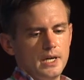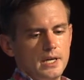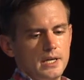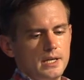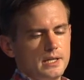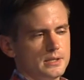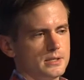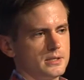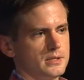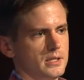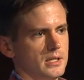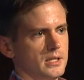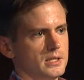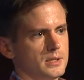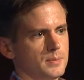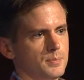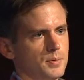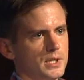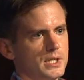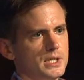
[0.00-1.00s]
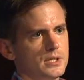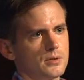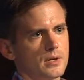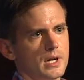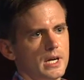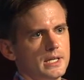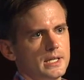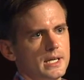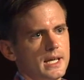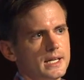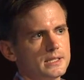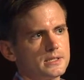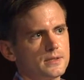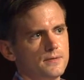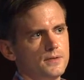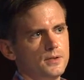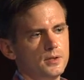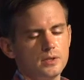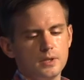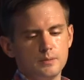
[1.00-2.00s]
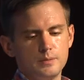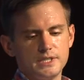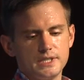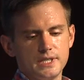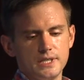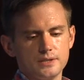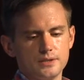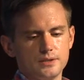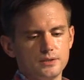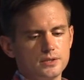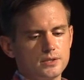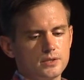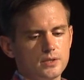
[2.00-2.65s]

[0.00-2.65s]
It's pretty great. It has a few limitations.